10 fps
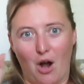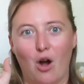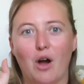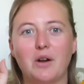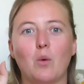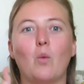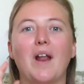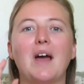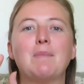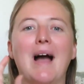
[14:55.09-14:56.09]
on
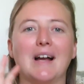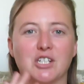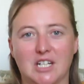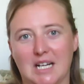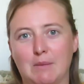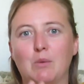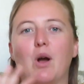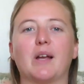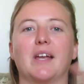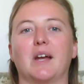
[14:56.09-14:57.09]
when I'm actually going to be
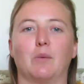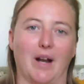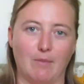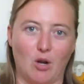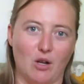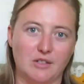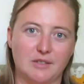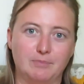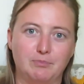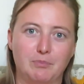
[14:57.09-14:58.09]
working and when I'm
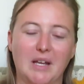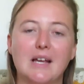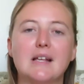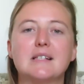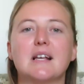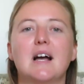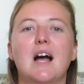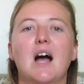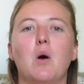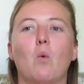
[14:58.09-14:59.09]
not. Because
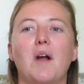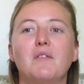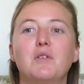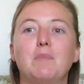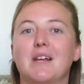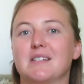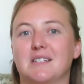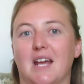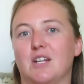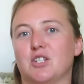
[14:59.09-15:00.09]
one of the
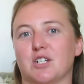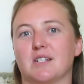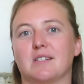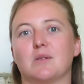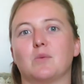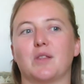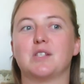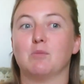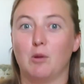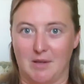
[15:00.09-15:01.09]
biggest dangers with
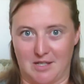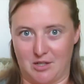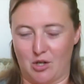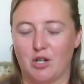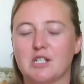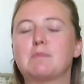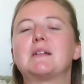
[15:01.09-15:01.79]
small business owners